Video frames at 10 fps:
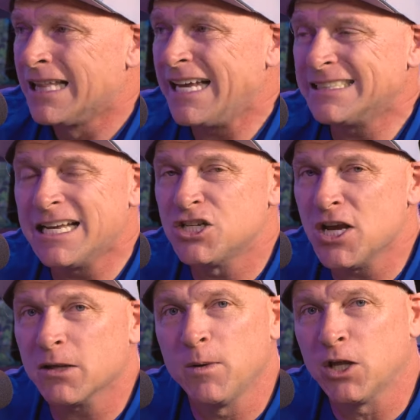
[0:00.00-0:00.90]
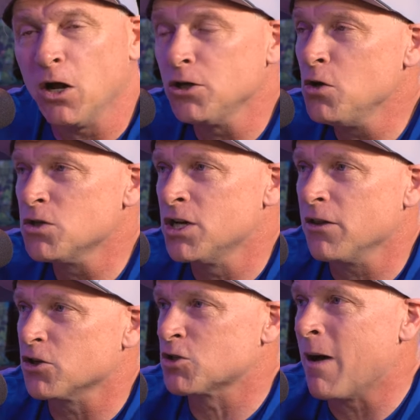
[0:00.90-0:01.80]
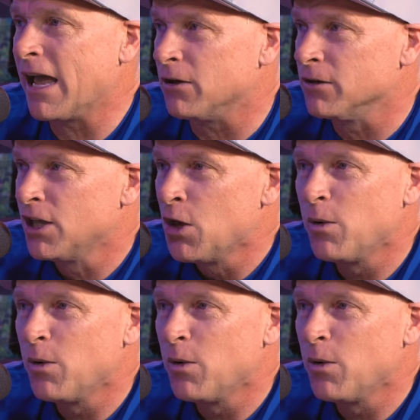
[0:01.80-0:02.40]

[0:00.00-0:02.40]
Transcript: Last I checked, we could all use another smile.